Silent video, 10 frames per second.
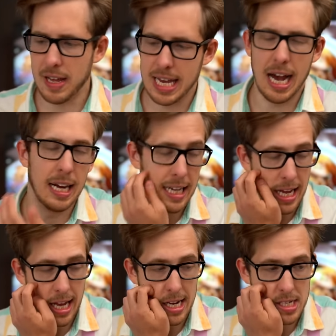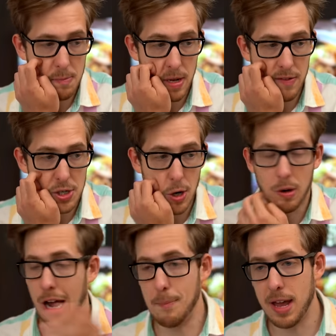Yeah, it is a bit of a
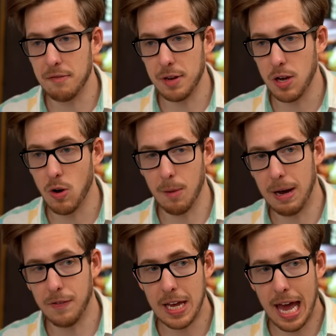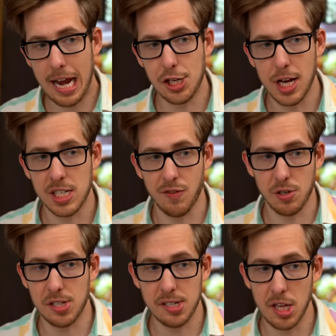joke. I made a video about the N H S
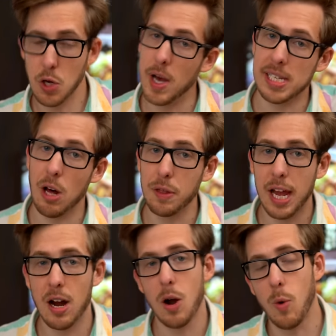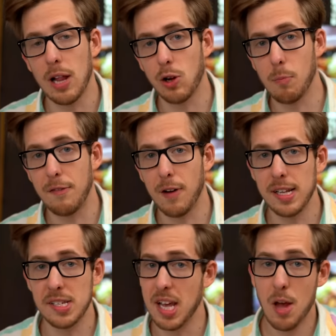versus the U S healthcare a while ago with my
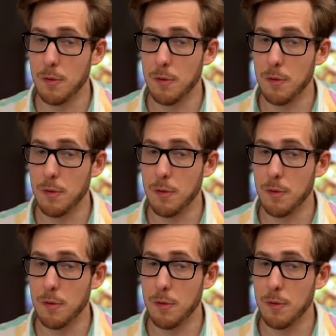friends,